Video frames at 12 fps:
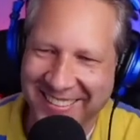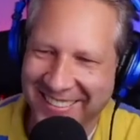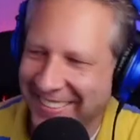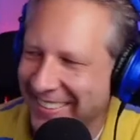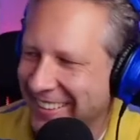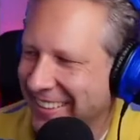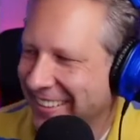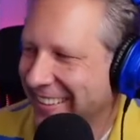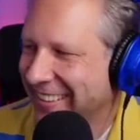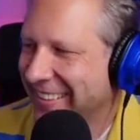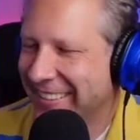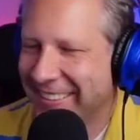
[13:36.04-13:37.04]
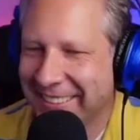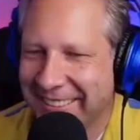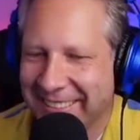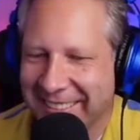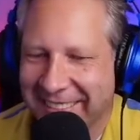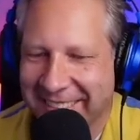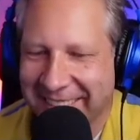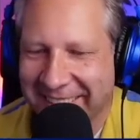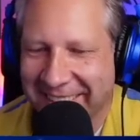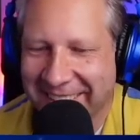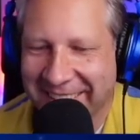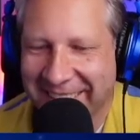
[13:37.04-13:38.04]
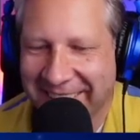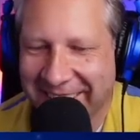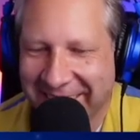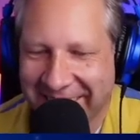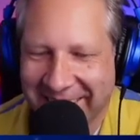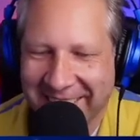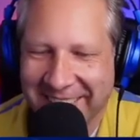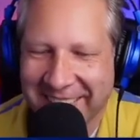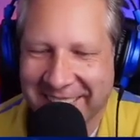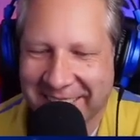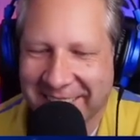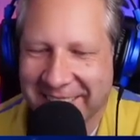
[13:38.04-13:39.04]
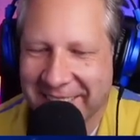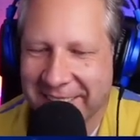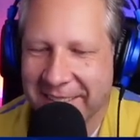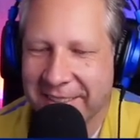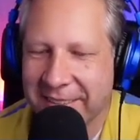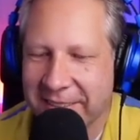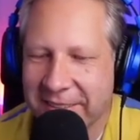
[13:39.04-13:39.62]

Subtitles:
(silent)